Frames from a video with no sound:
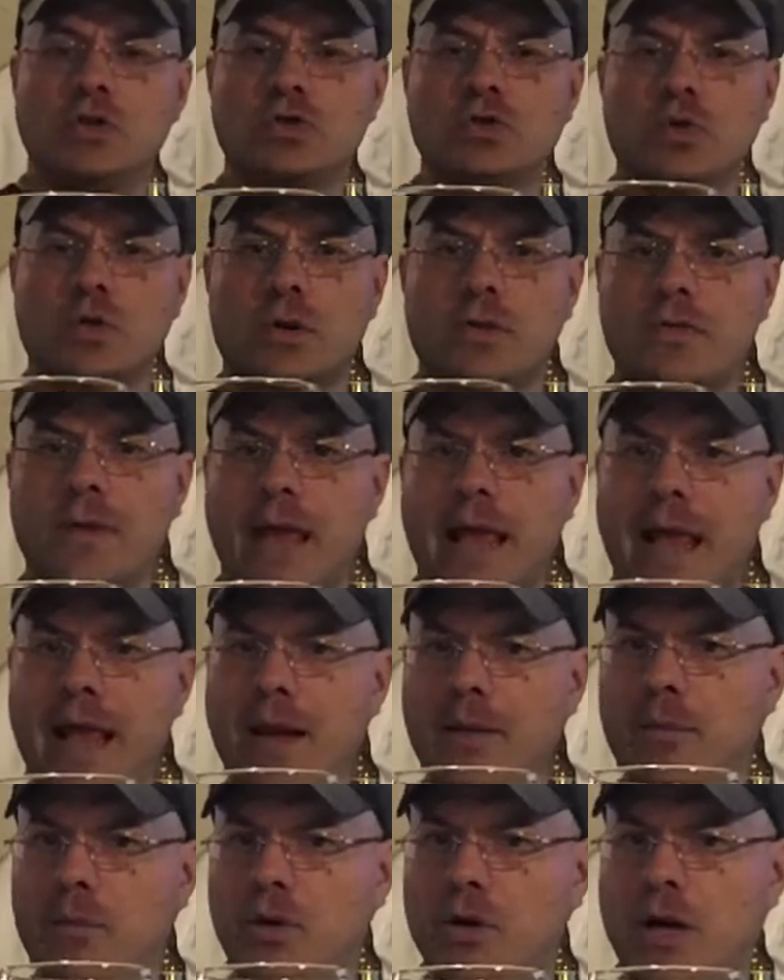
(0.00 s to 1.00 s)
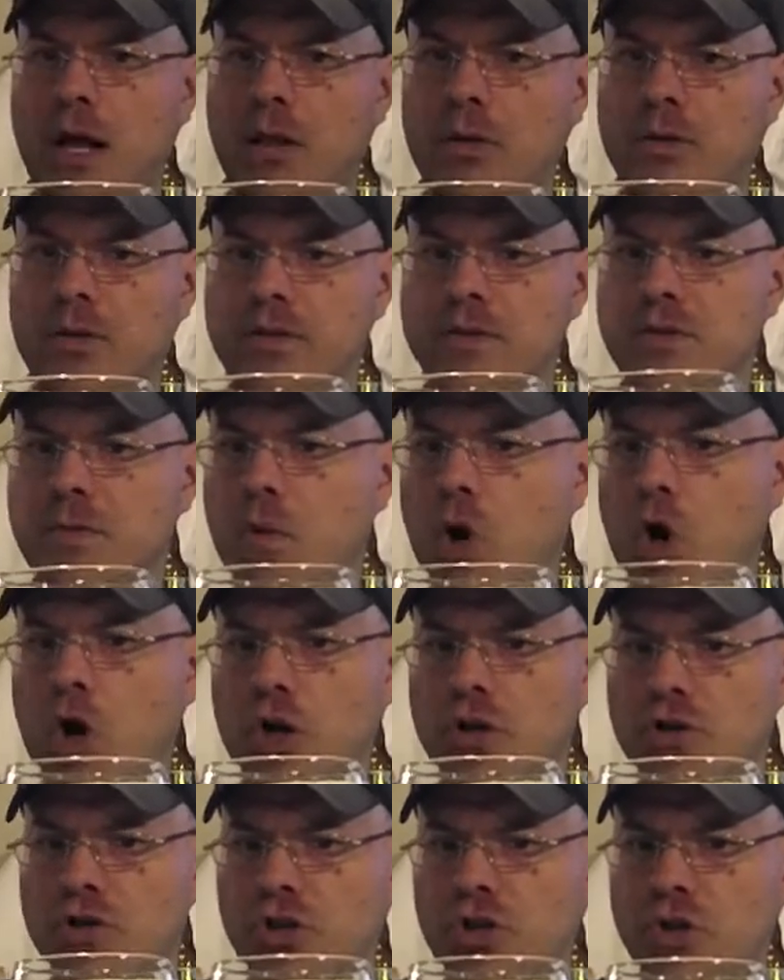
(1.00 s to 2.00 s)
sort of amber color. There's some
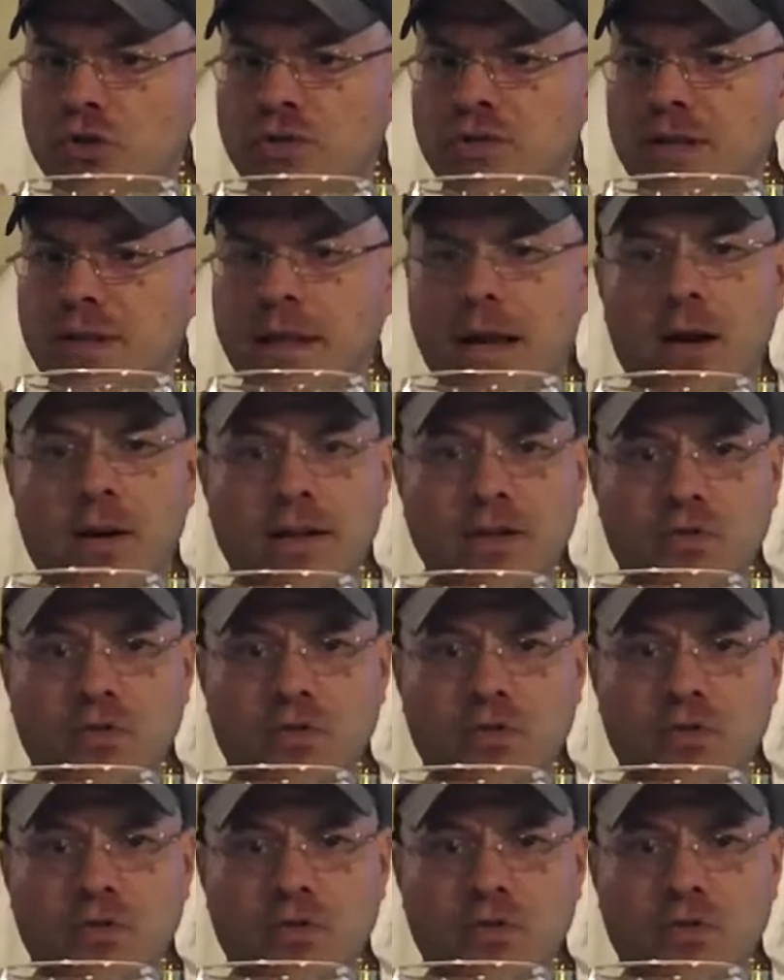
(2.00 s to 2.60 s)
orange hues in there.